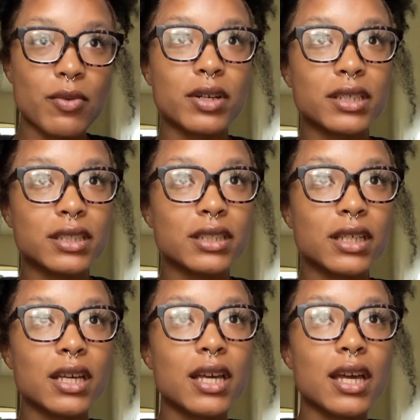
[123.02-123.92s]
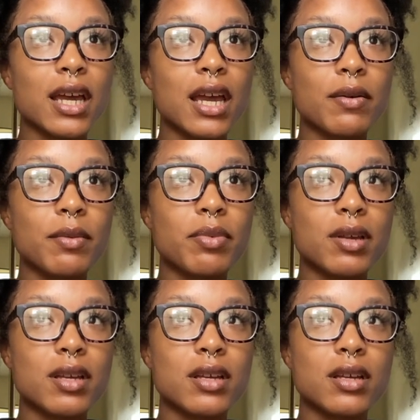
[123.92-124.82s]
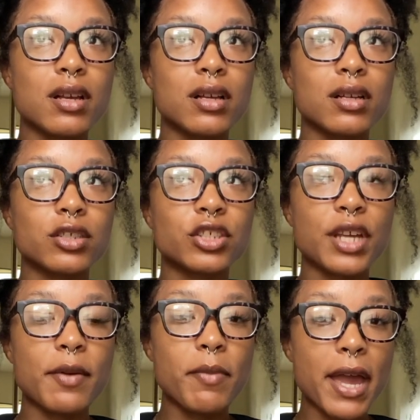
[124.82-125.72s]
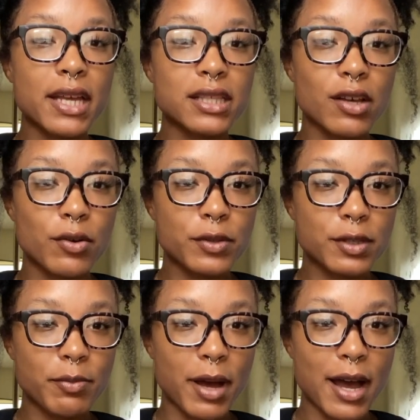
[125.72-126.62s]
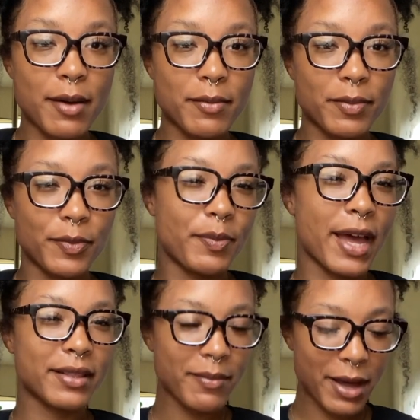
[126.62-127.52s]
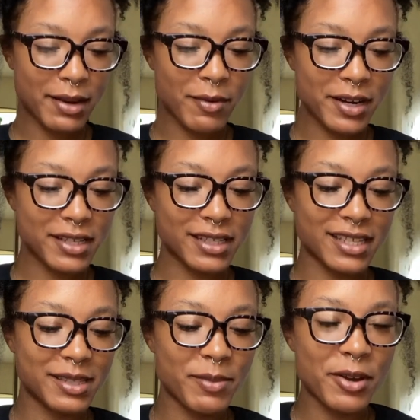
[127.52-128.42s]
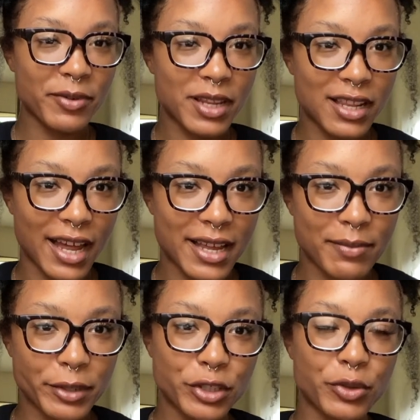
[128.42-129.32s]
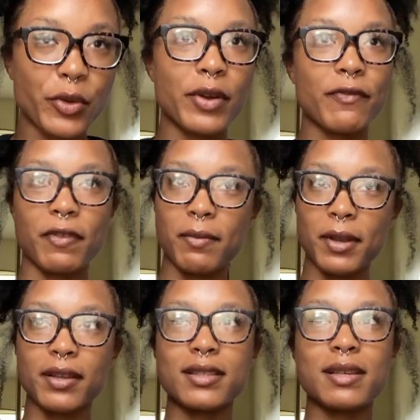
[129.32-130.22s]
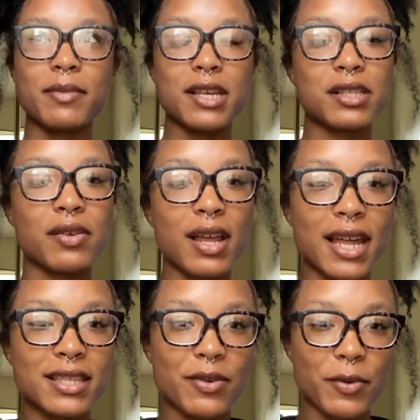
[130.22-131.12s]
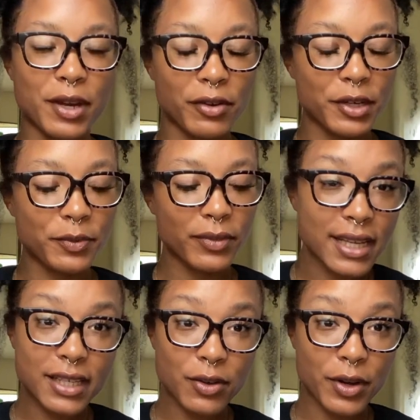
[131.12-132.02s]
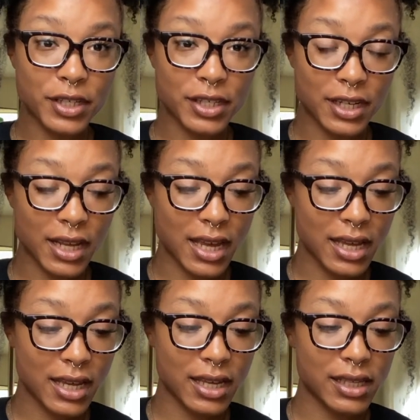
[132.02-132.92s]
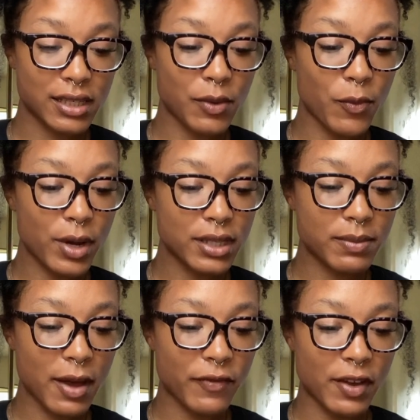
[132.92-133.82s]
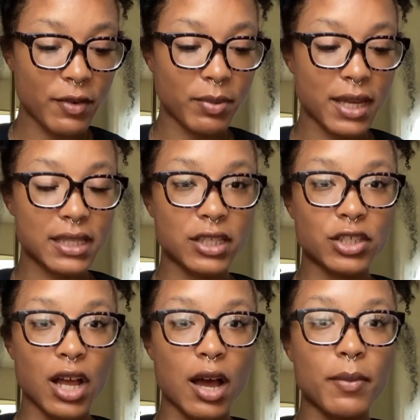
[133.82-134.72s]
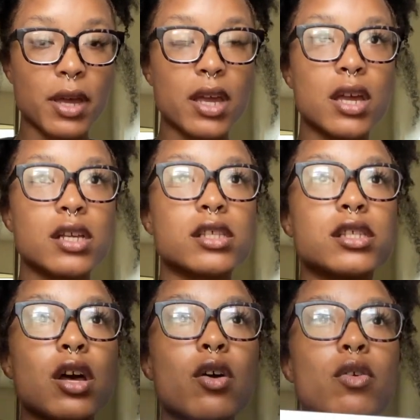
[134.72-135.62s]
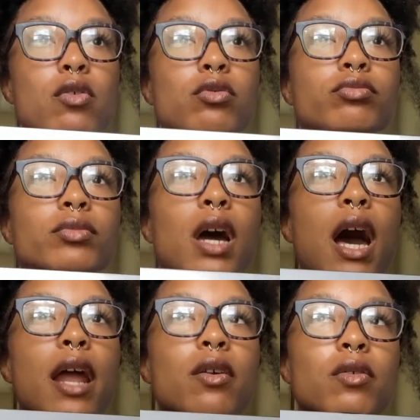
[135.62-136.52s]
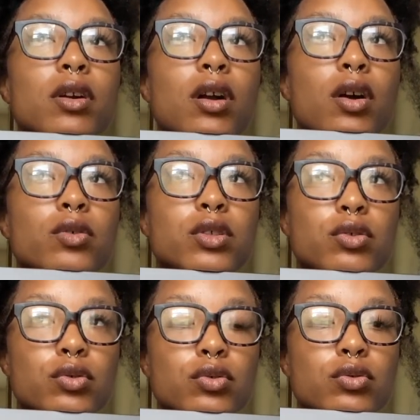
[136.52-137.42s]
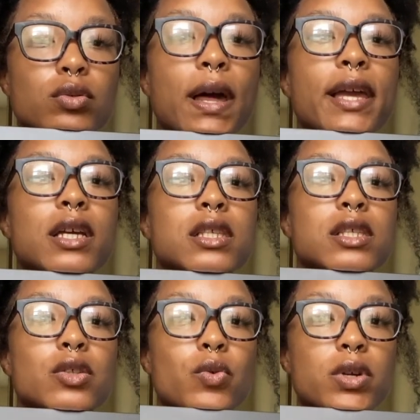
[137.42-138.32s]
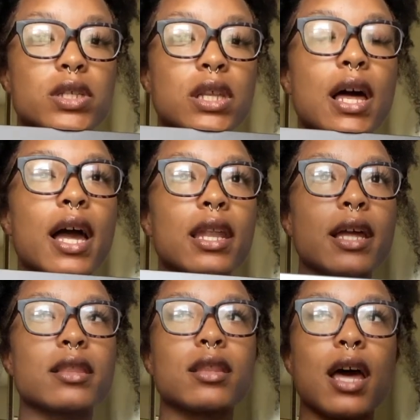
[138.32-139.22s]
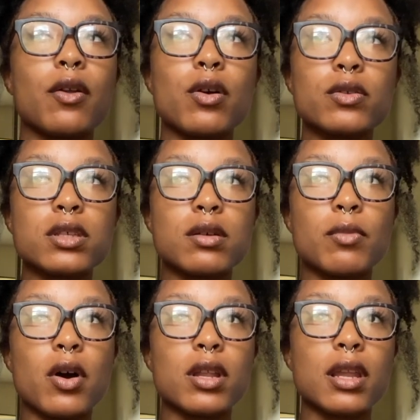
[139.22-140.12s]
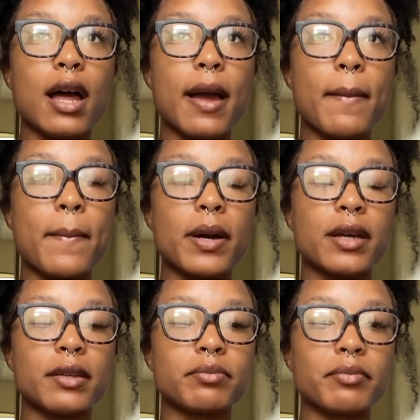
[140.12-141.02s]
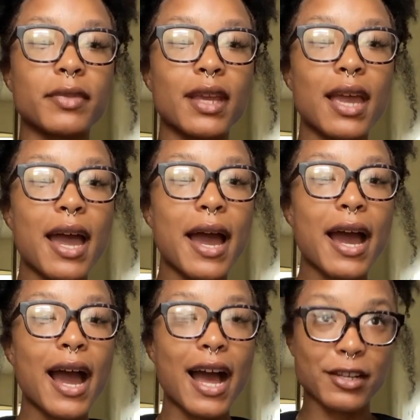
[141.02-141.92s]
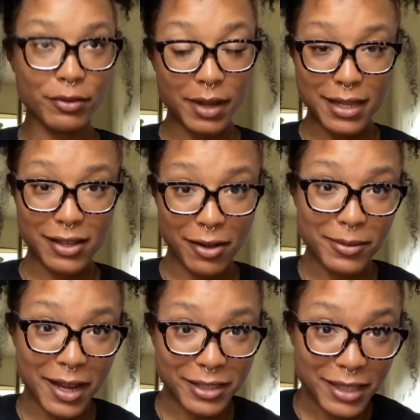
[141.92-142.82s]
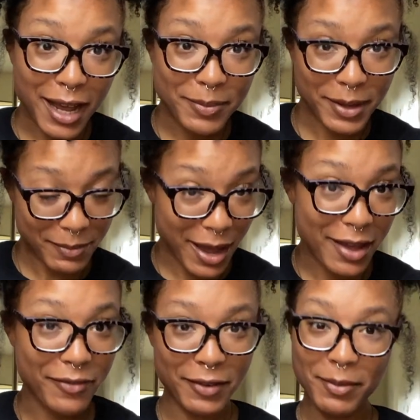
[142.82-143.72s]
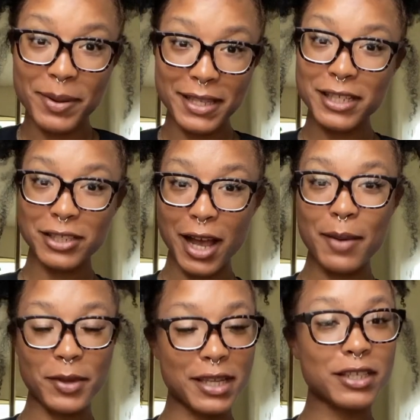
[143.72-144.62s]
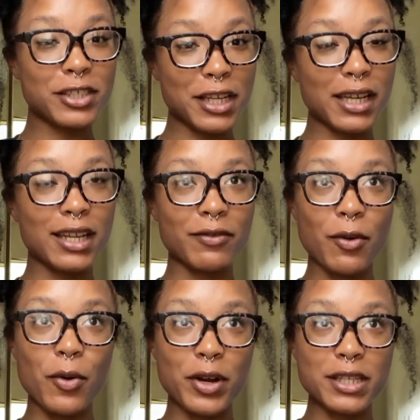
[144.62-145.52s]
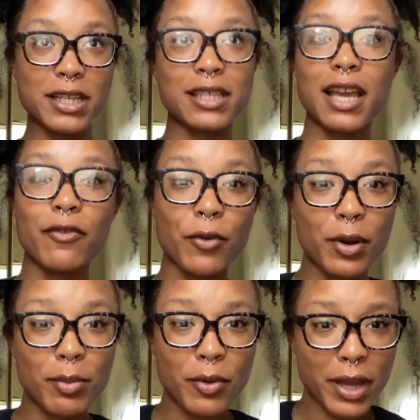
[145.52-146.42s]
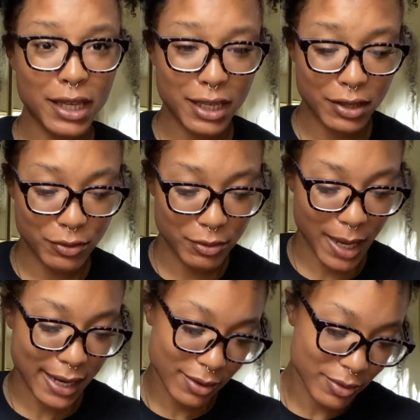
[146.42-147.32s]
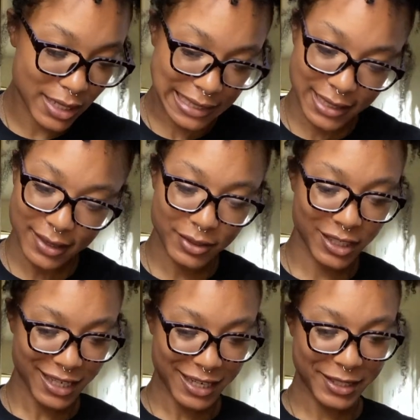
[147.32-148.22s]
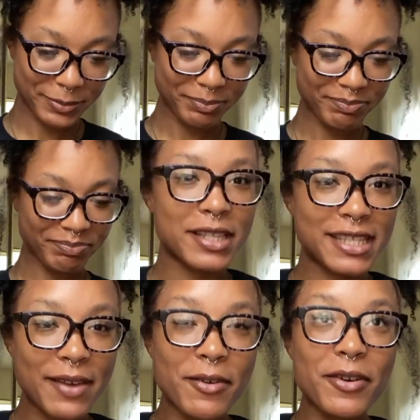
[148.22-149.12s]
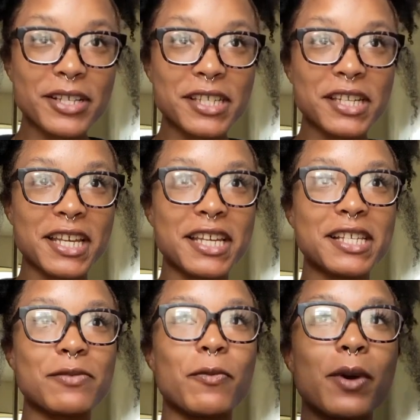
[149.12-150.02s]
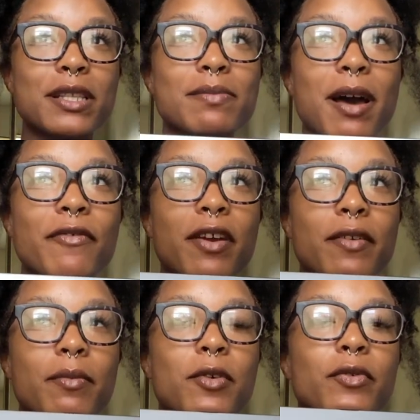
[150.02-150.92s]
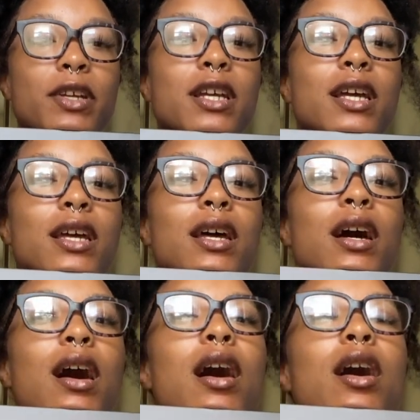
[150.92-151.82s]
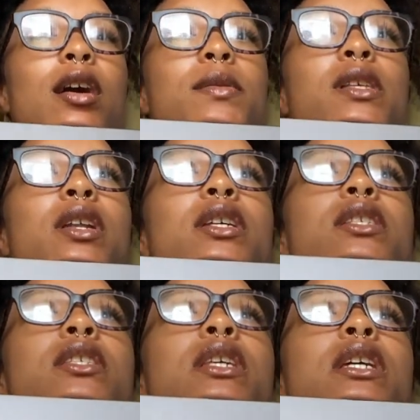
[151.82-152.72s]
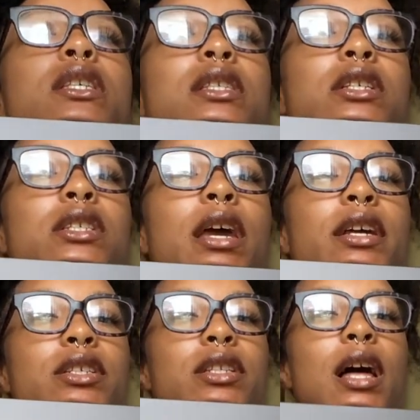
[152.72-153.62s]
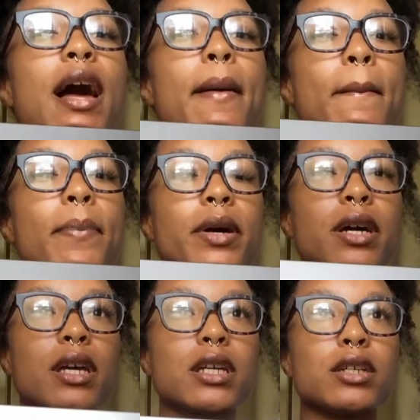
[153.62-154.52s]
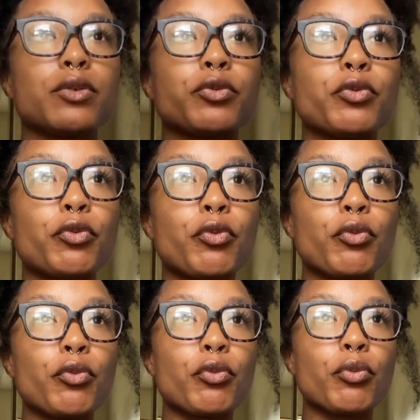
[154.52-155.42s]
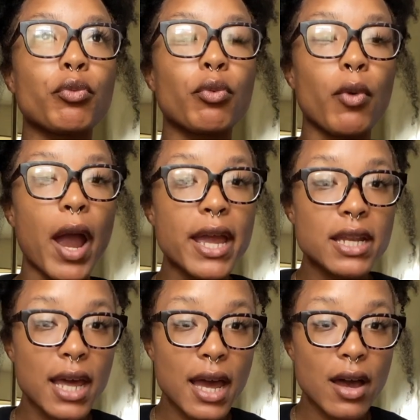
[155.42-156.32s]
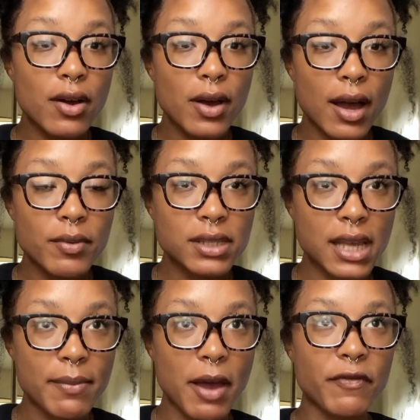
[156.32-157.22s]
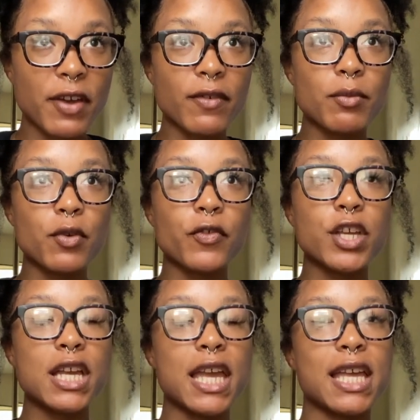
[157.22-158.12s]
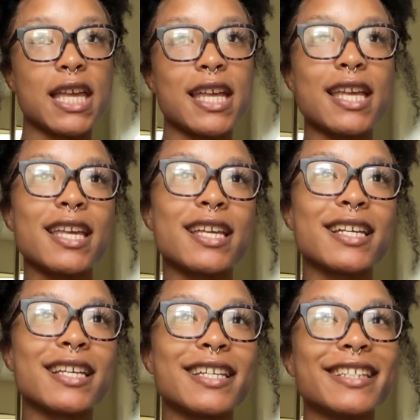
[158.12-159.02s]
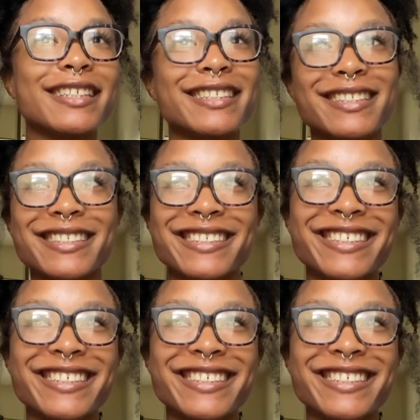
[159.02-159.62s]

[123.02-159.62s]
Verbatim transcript: one it would be champagne toast by bath and body works it smell really like mature and feminine to me so i like to wear it sixth question is what's my favorite place to shop so i don't go to like stores a lot like i don't go to the mall a lot but I do like to online shop and my favorite place to shop is Shein, of course, because they affordable and cute. Like who doesn't love Shein? The seventh question is what's my favorite movie? Um, so this tends to change a lot, but right now I would say my favorite movie is